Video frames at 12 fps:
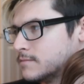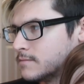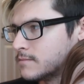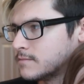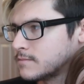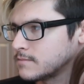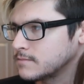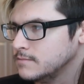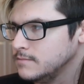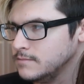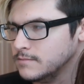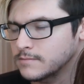
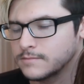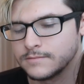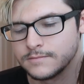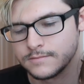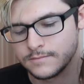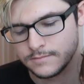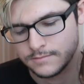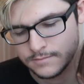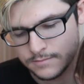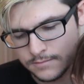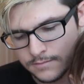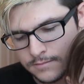
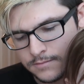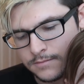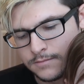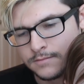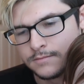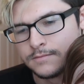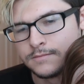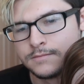The person shown says nothing.